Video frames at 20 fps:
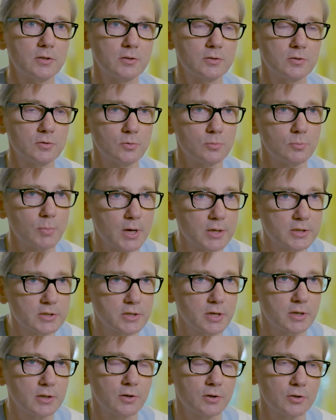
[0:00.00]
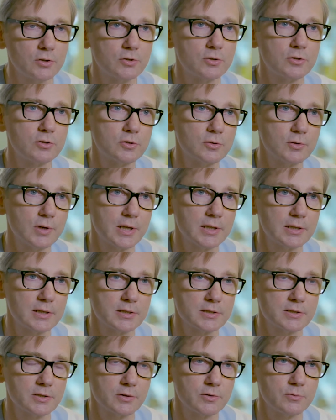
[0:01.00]
too much and not too
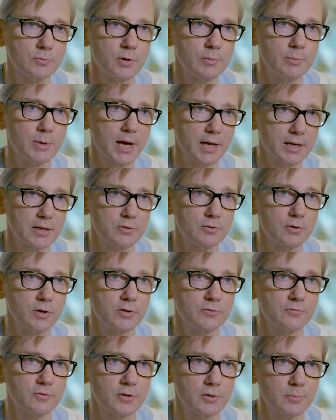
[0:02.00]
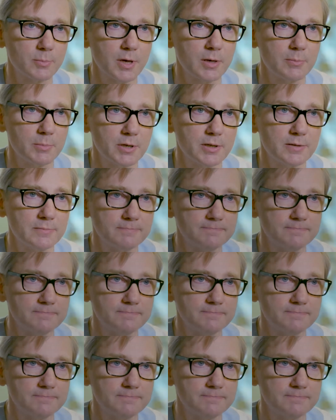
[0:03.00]
little, so it will be adequate for the baby.